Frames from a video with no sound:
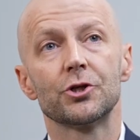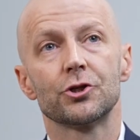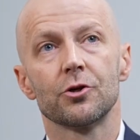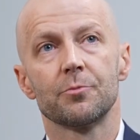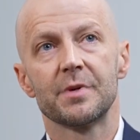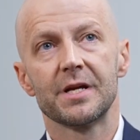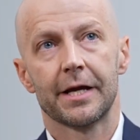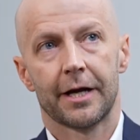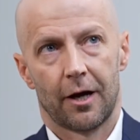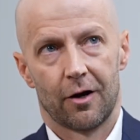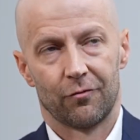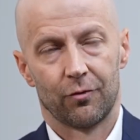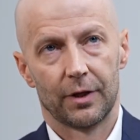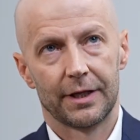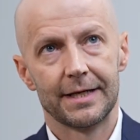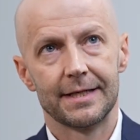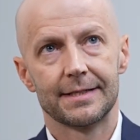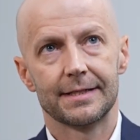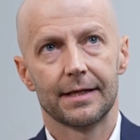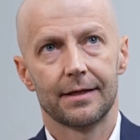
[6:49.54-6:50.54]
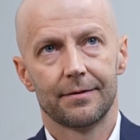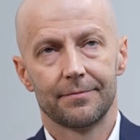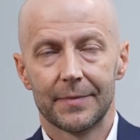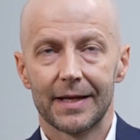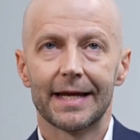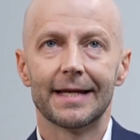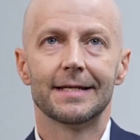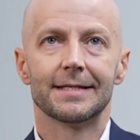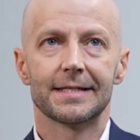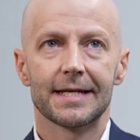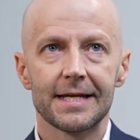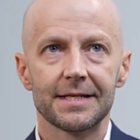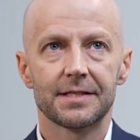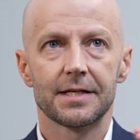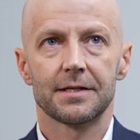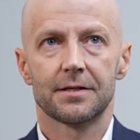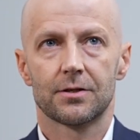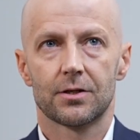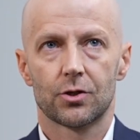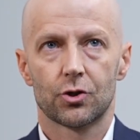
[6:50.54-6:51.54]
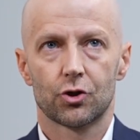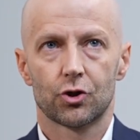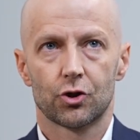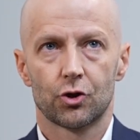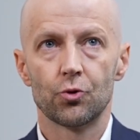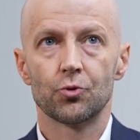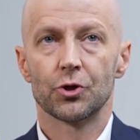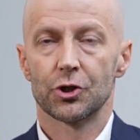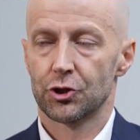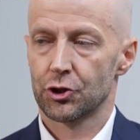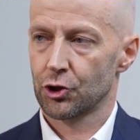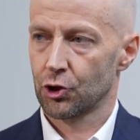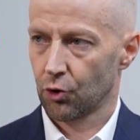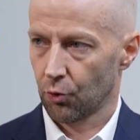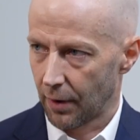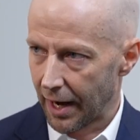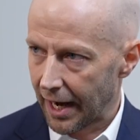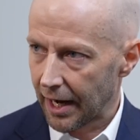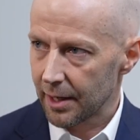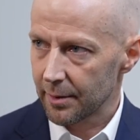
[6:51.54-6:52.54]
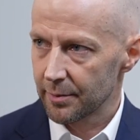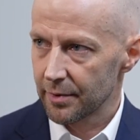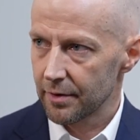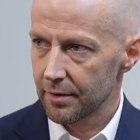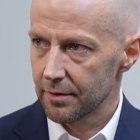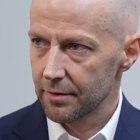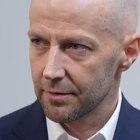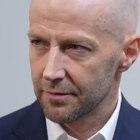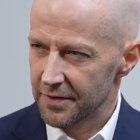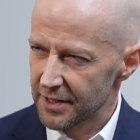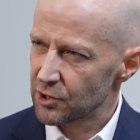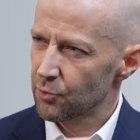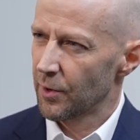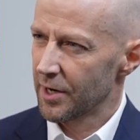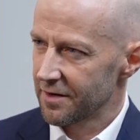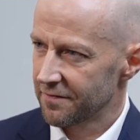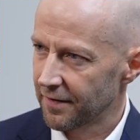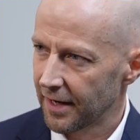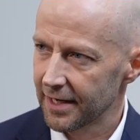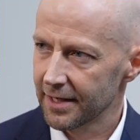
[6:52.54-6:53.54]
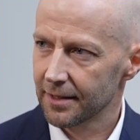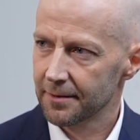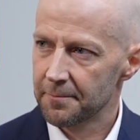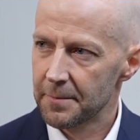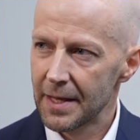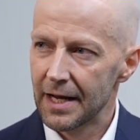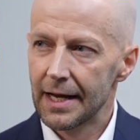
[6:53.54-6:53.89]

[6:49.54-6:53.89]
should be careful. It is easy to describe this way of fighting.